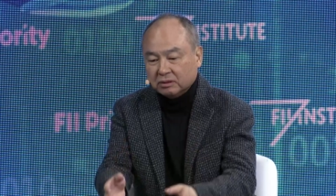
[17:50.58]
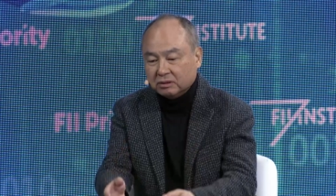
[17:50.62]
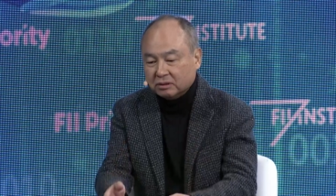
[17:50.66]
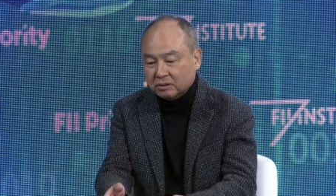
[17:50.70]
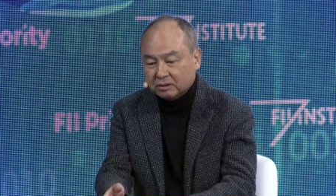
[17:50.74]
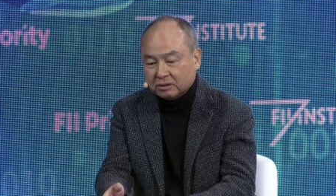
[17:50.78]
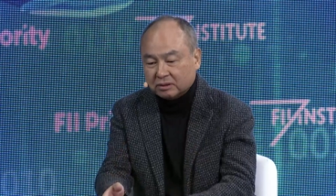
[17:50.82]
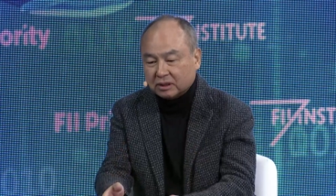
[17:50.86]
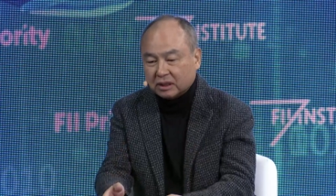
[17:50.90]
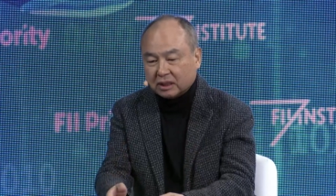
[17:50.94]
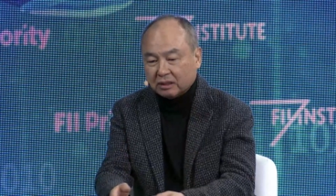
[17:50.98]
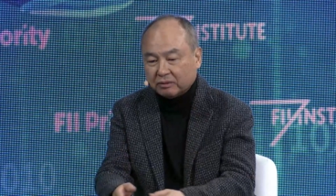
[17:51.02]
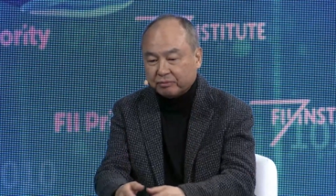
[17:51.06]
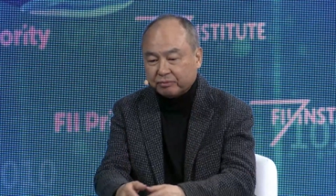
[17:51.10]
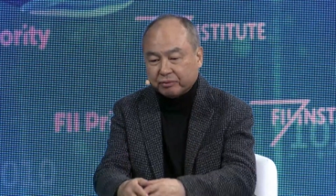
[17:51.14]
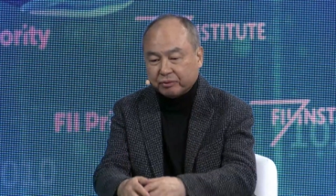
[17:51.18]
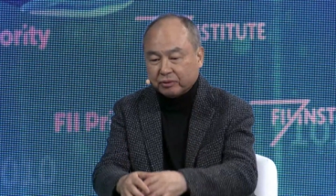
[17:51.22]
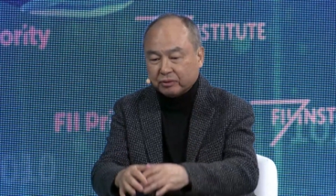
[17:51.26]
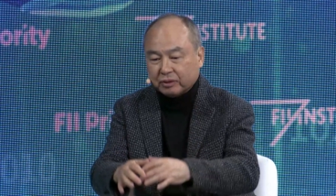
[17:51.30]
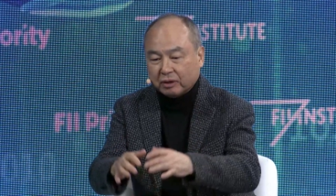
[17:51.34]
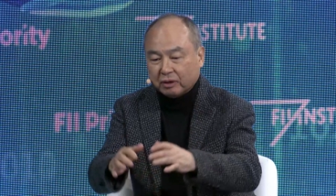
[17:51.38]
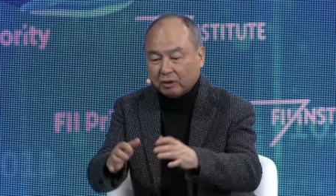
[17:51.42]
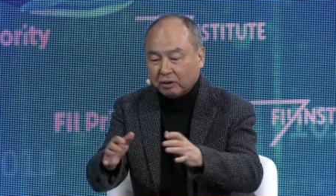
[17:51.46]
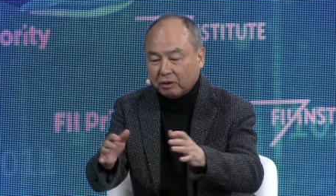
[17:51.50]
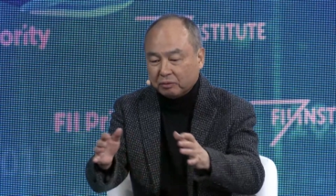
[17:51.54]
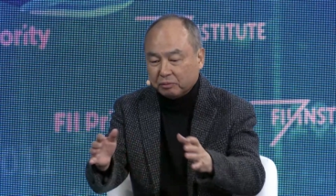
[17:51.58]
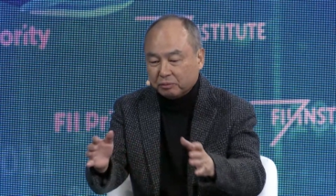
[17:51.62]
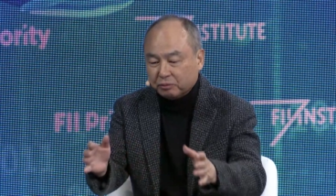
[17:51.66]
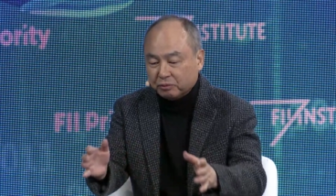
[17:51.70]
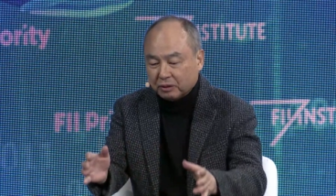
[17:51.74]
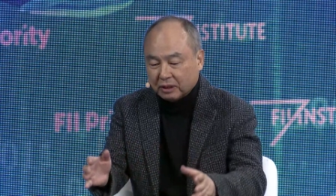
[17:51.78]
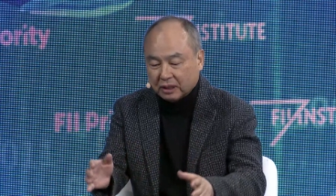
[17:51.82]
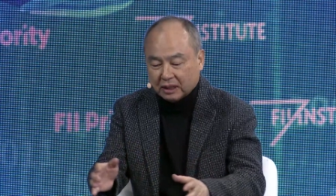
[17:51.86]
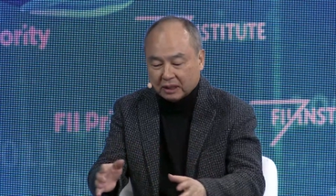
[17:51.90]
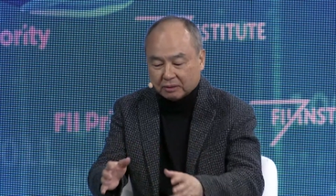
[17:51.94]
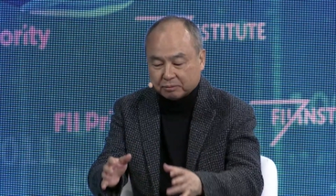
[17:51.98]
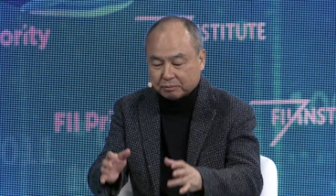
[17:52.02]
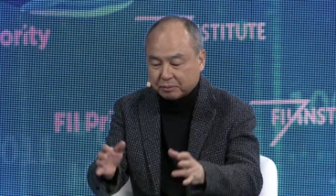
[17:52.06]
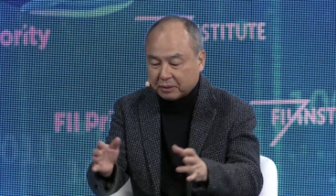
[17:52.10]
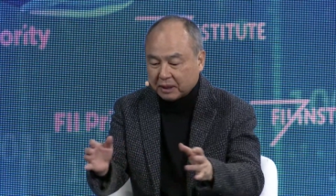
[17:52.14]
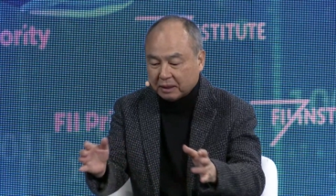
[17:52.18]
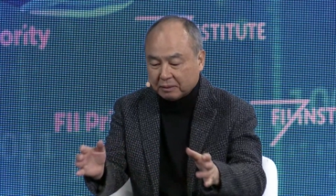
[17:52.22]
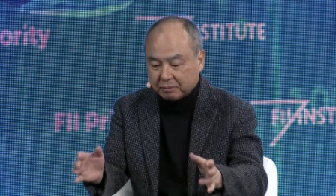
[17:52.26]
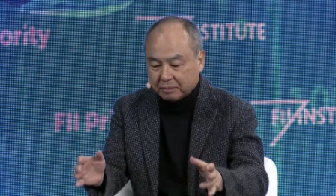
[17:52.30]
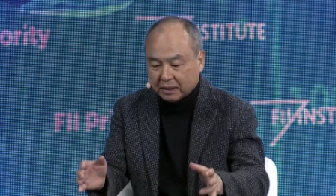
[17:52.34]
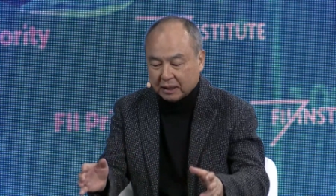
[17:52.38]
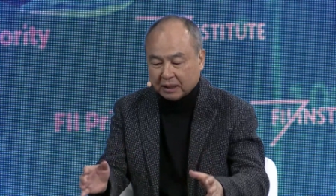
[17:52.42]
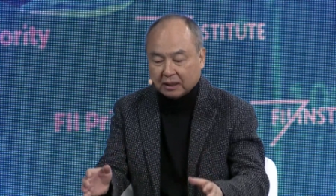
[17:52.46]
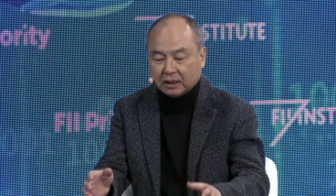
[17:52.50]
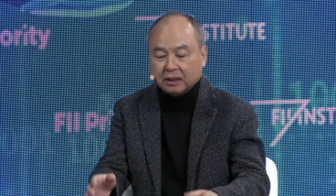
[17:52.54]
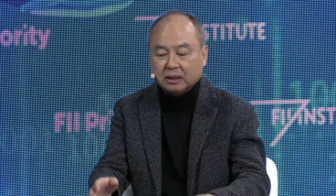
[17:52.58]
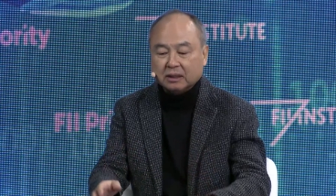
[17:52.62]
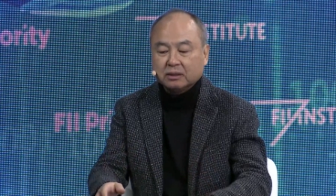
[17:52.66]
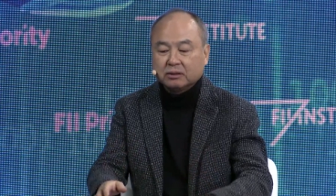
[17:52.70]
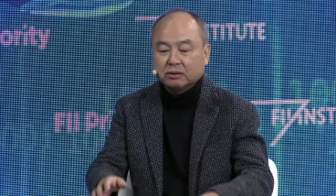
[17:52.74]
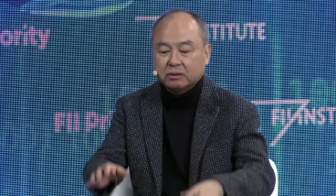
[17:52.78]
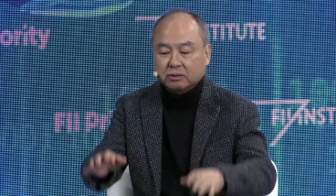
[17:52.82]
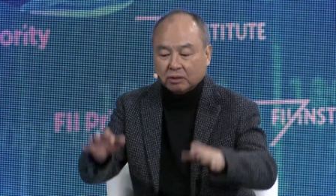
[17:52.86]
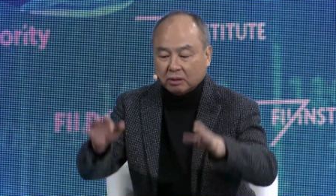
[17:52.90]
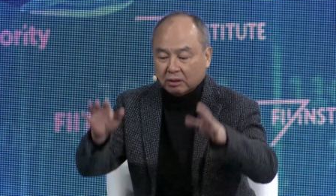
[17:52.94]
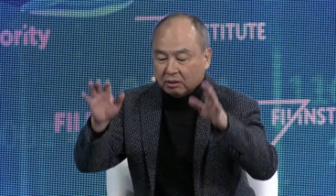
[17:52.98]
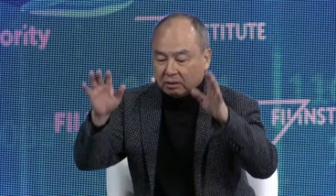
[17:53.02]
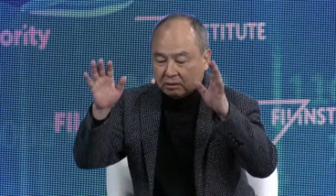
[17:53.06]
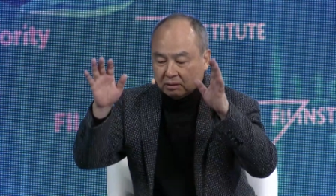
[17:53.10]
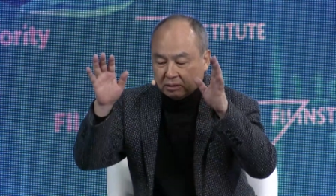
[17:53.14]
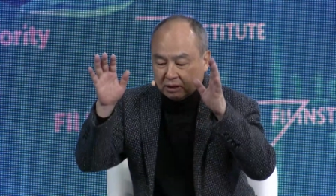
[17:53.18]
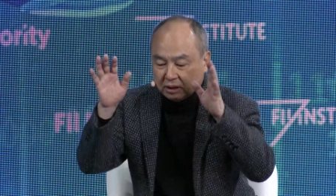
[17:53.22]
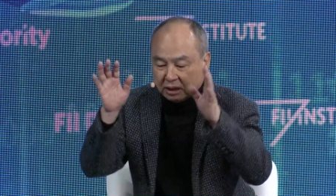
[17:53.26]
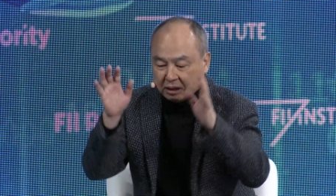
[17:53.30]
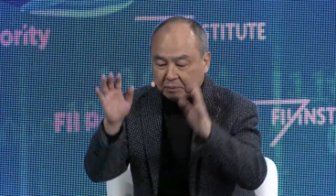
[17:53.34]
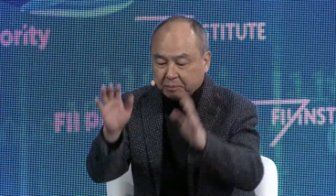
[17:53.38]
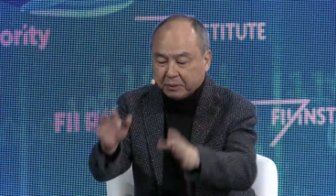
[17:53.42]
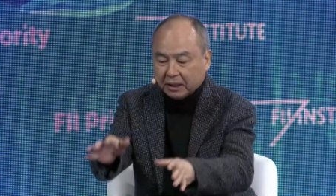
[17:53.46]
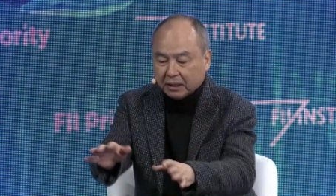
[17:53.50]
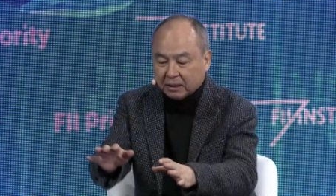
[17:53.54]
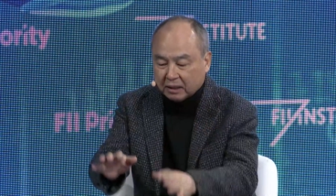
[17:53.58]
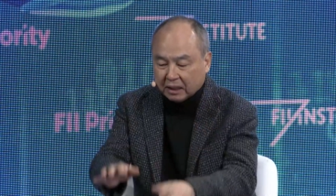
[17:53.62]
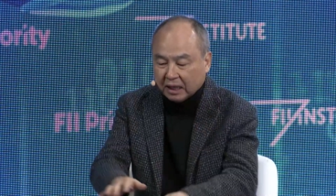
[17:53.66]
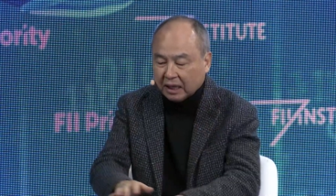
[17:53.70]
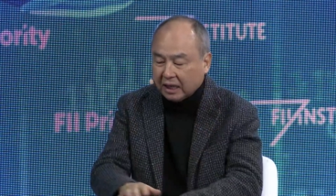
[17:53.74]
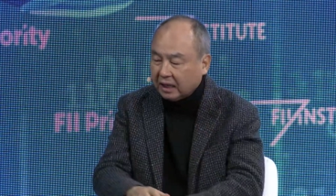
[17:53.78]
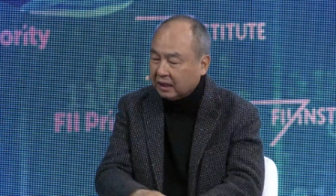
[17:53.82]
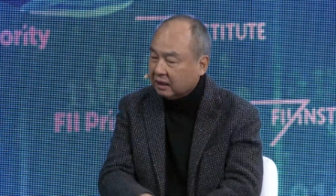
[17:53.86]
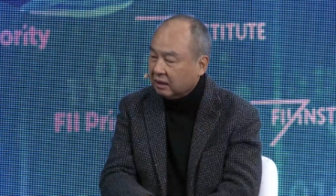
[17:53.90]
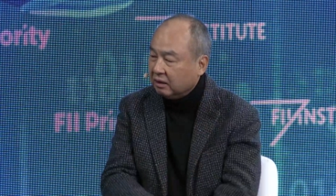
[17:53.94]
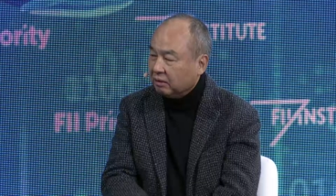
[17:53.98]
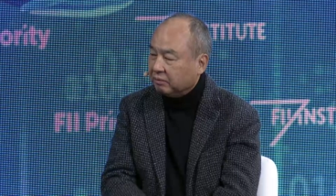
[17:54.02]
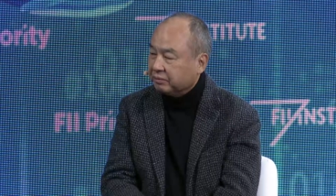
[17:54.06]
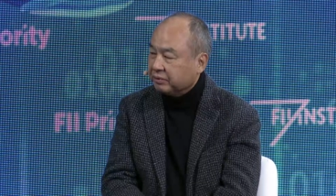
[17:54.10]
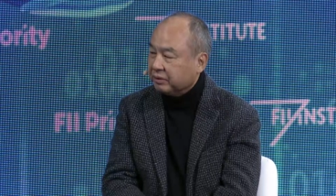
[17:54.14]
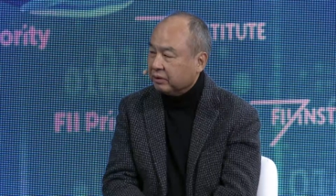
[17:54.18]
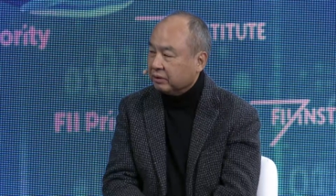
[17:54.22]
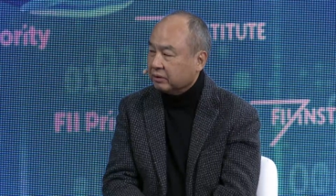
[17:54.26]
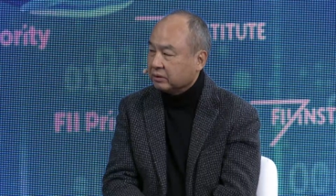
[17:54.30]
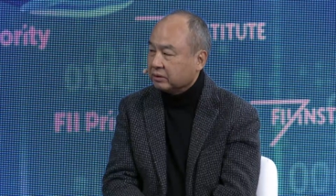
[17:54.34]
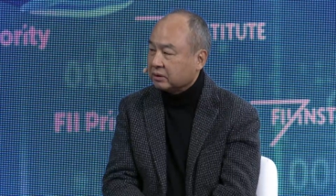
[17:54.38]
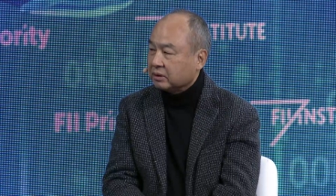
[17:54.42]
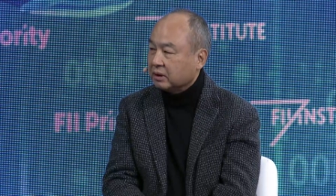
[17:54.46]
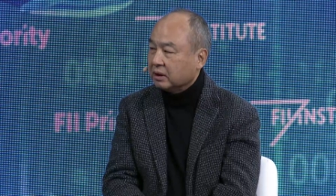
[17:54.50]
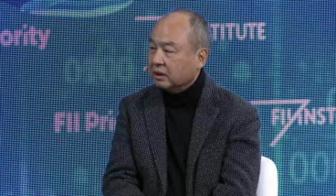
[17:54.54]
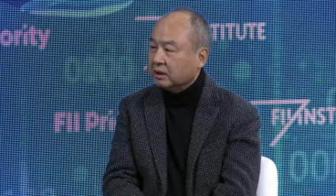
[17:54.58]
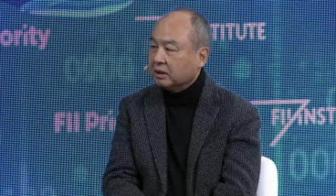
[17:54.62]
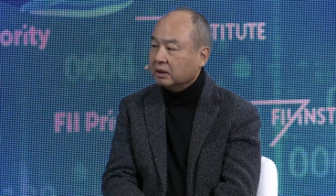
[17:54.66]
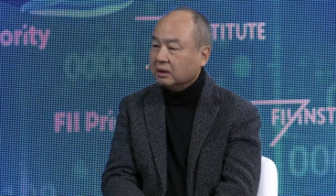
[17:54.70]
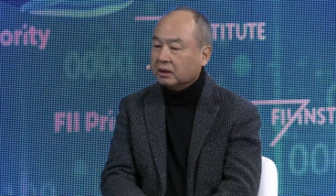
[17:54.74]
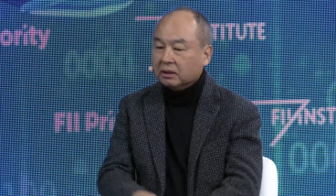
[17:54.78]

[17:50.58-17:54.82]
use it for homework, blah, blah. Don't limit any of those.